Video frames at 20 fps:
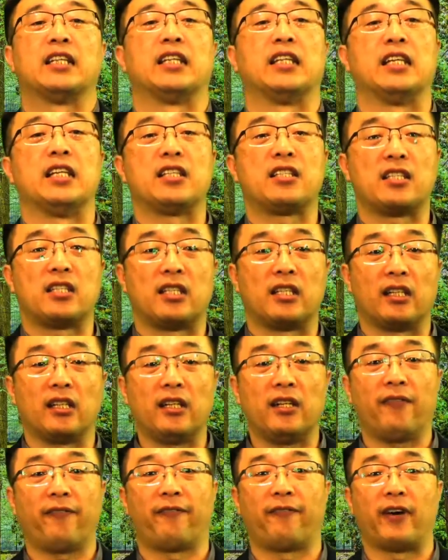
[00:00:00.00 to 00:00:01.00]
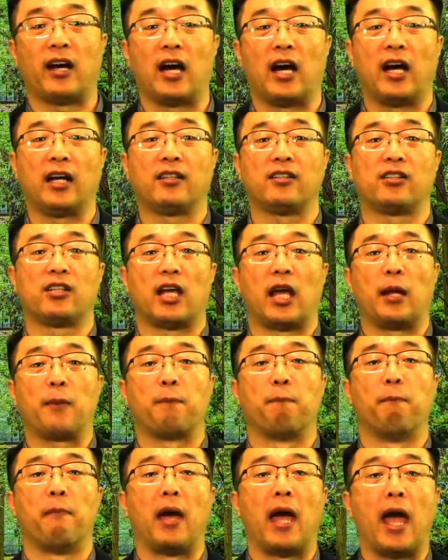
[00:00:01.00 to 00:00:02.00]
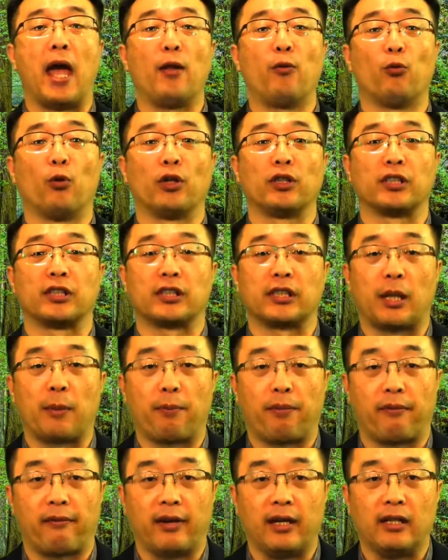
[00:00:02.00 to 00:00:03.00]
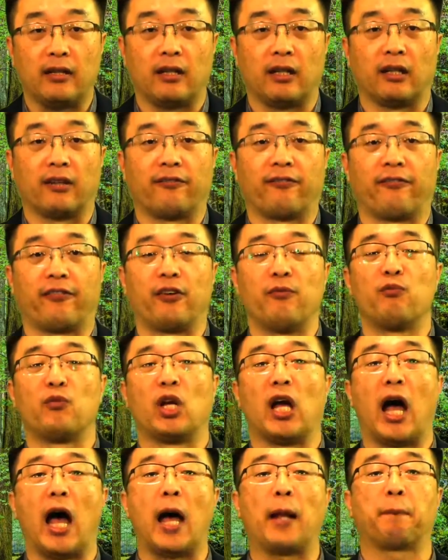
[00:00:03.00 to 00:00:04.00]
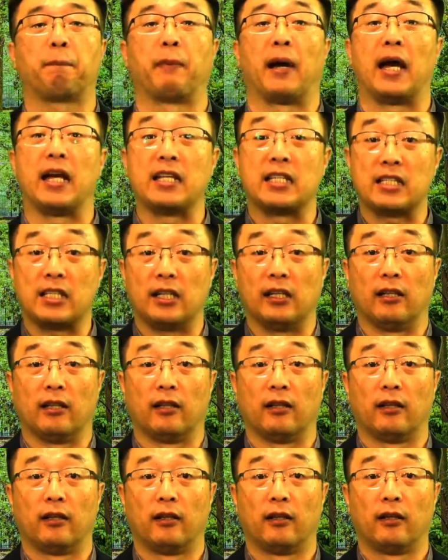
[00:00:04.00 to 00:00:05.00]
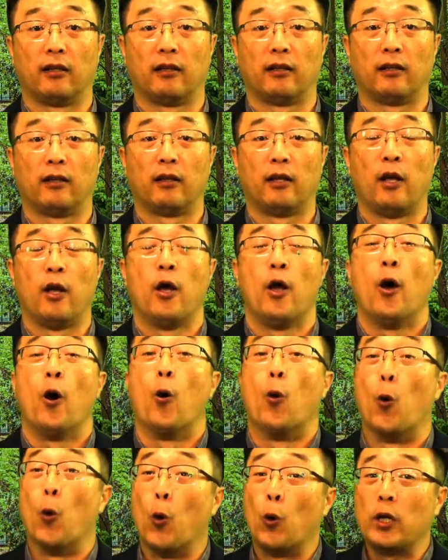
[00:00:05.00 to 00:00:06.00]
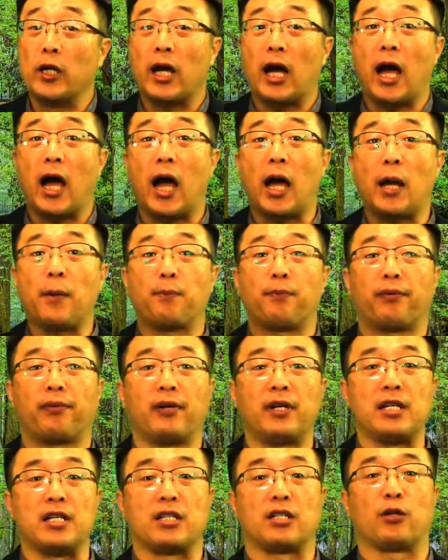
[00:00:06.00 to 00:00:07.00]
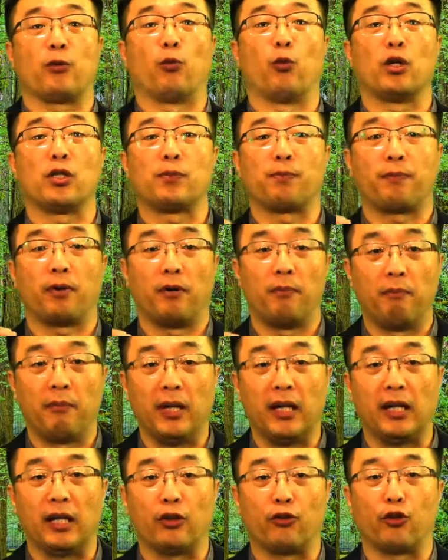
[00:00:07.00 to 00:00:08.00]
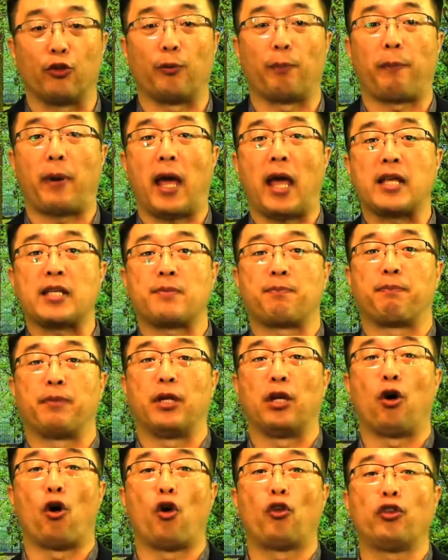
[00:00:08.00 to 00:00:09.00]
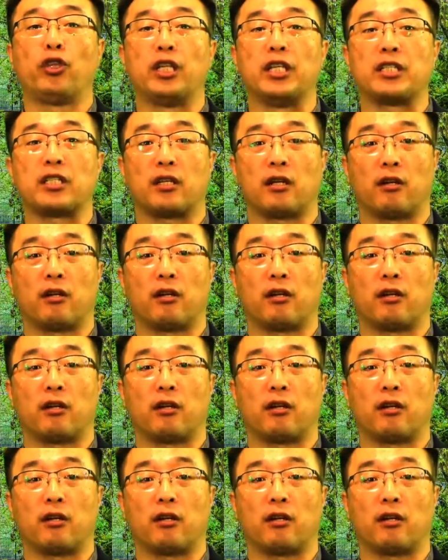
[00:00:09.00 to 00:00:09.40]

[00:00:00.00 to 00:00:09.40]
This signified that man was separated from God by sin. only high priest was permitted to pass beyond this